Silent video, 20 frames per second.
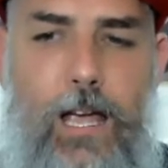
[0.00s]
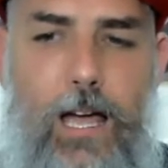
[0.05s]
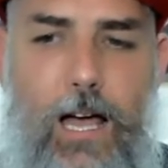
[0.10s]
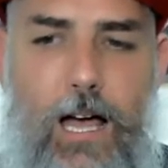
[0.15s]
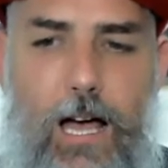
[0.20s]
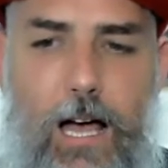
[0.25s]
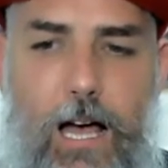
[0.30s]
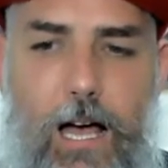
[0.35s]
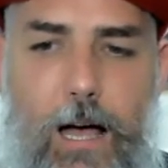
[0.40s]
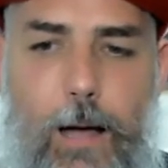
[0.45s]

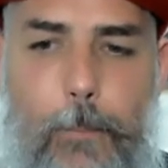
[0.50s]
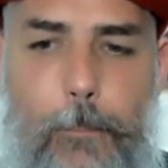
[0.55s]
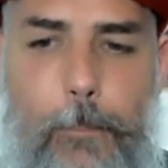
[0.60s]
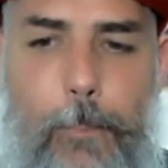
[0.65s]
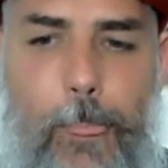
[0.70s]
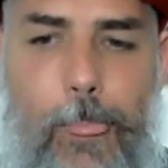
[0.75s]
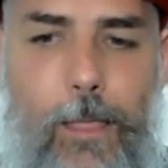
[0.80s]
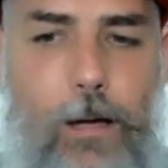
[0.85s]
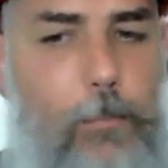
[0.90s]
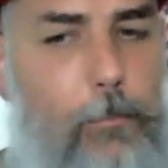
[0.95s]

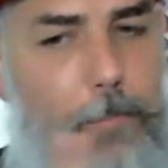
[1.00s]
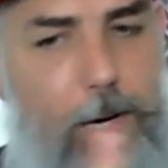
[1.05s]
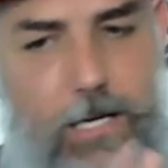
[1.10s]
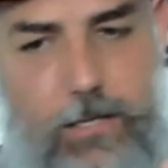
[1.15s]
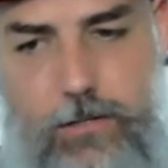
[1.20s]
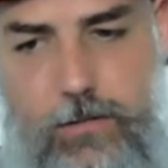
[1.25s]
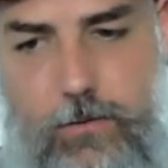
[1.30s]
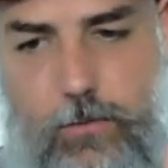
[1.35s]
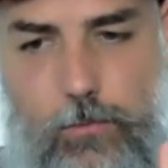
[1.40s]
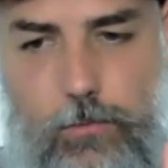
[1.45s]

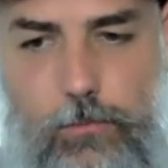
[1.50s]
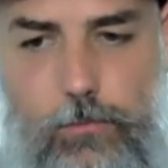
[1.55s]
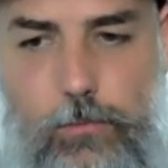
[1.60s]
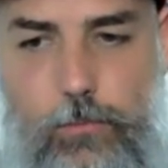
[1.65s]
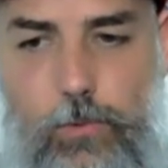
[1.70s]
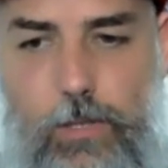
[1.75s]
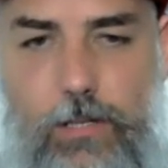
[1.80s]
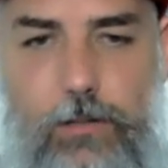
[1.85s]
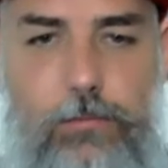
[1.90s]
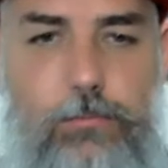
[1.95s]
But
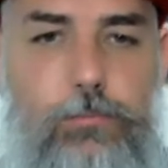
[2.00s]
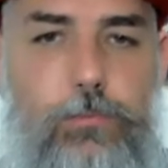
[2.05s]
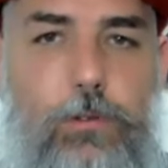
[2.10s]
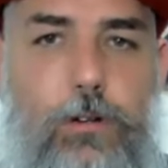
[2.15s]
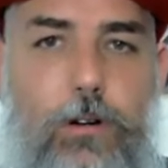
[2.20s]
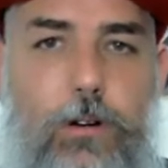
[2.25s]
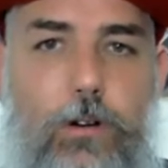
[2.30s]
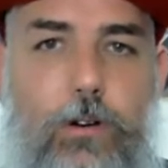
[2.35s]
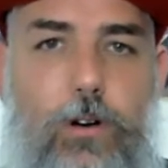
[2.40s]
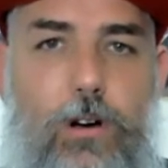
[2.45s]
we'll
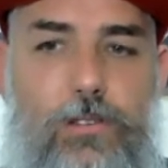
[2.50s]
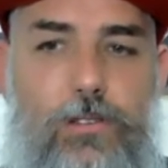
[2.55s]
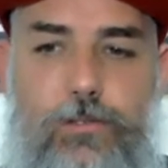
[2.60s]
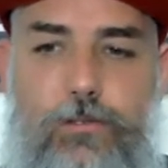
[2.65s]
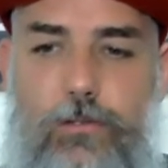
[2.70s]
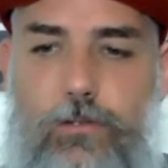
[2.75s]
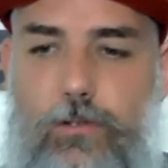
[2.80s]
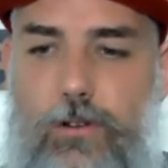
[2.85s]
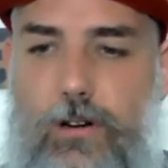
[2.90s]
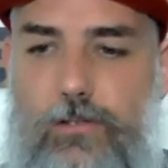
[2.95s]

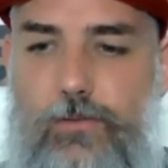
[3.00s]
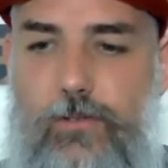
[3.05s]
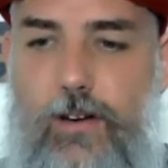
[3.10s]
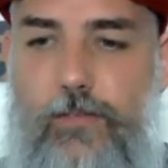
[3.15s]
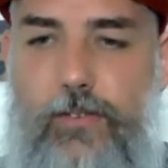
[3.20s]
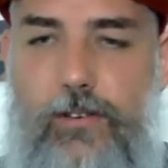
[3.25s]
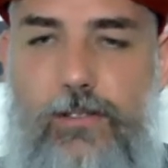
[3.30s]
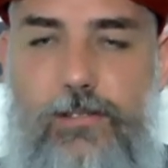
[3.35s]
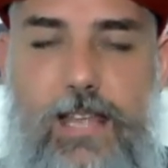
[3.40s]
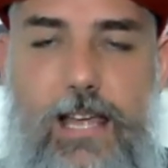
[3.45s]
cross
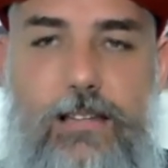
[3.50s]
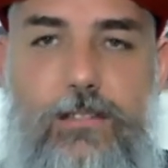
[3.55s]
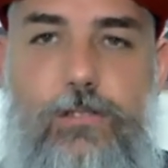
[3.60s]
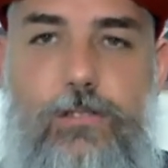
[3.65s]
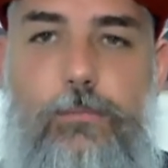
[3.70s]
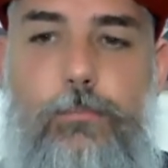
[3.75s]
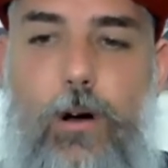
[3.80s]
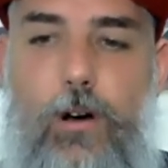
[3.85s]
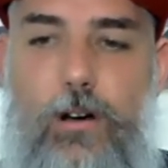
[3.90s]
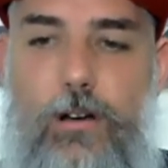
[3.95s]
reference that
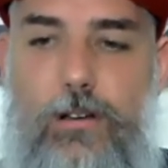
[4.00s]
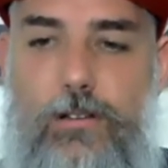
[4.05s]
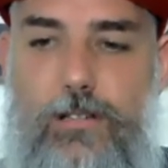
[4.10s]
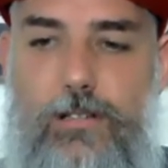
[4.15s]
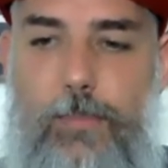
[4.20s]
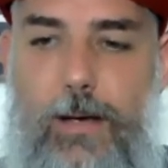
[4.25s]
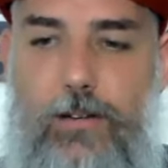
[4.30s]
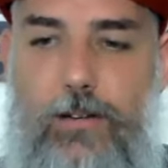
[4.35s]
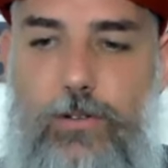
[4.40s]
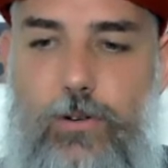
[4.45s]
tomorrow.
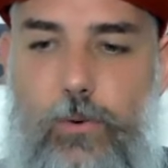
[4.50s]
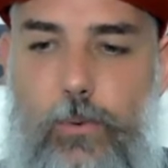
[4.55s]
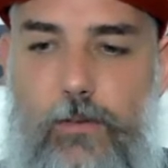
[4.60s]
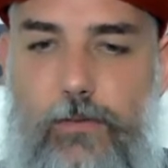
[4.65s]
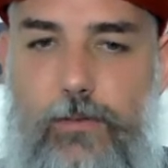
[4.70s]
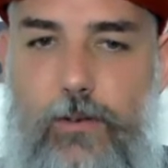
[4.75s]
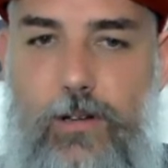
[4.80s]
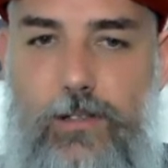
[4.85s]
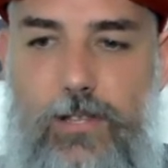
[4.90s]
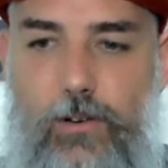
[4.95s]
Just make sure
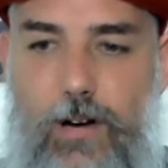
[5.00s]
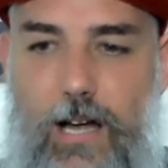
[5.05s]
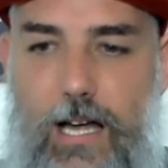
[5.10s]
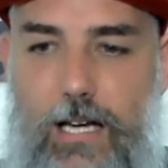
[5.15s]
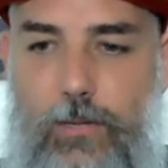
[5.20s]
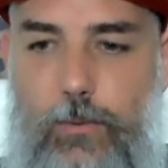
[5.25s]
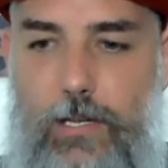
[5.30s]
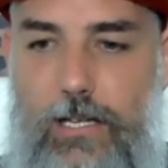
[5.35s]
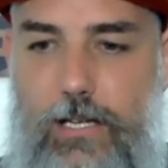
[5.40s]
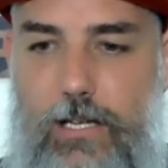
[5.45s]
we've got the right
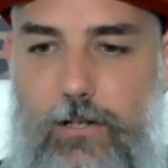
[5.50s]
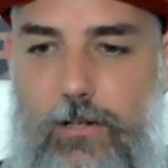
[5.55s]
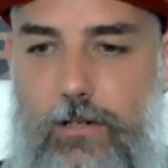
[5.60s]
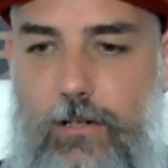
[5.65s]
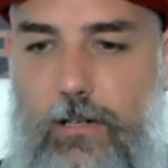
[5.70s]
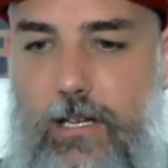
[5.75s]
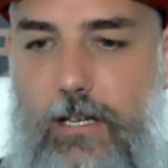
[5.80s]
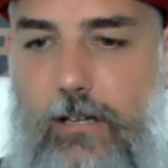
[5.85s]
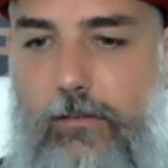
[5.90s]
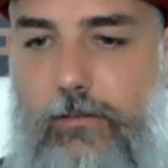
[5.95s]
one that you're
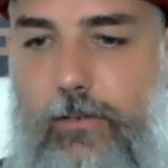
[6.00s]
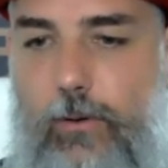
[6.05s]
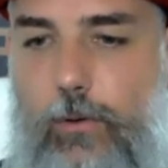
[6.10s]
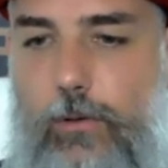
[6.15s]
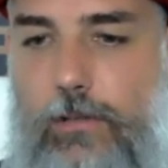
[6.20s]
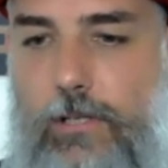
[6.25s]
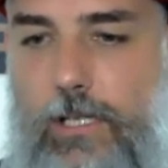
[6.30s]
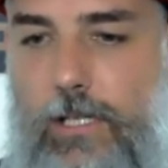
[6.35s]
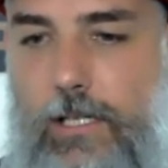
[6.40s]
looking for.